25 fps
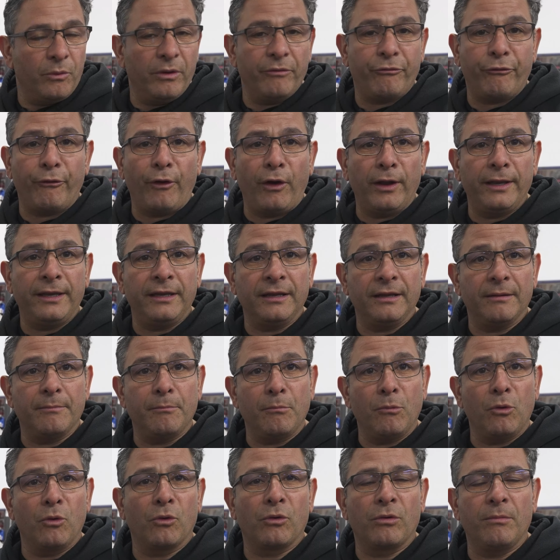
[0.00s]
we're finding them
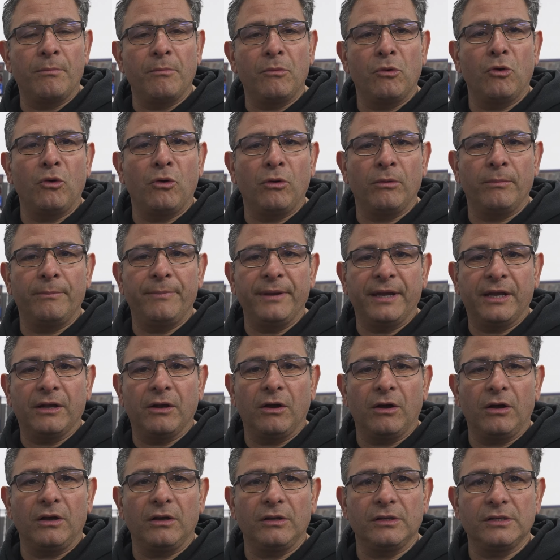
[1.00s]
more and more
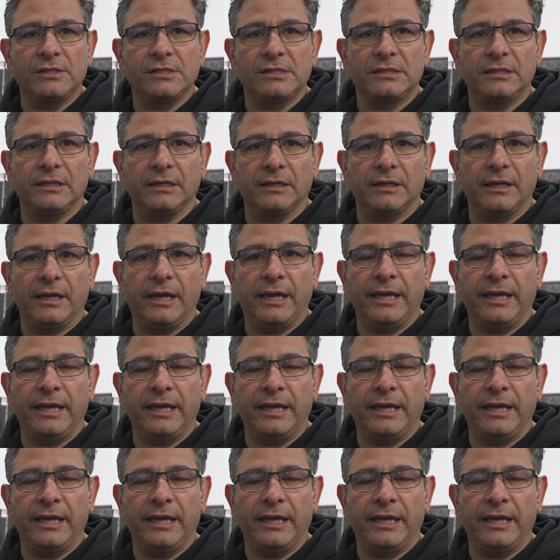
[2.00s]
because the